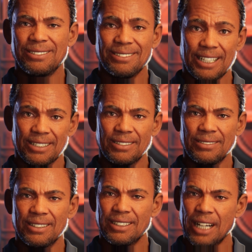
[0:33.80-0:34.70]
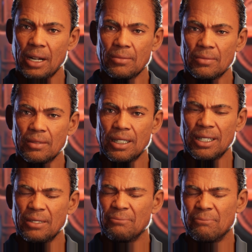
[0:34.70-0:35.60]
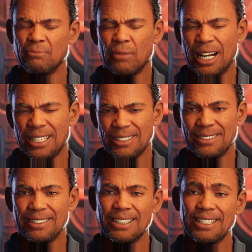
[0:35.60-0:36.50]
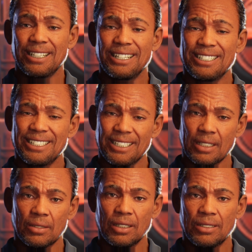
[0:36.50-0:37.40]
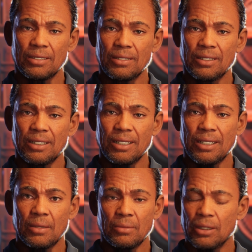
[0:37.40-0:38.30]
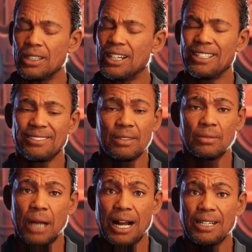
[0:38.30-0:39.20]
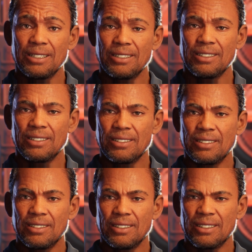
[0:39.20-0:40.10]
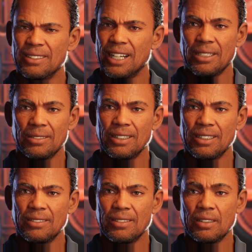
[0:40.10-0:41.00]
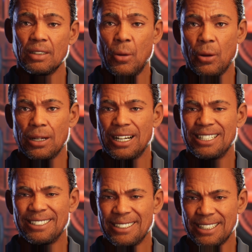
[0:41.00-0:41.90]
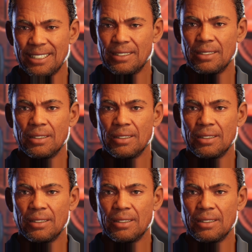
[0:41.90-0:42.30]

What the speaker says: Darkness engulfs, blanketing and unyielding. Peer as I might, nothingness is all I see.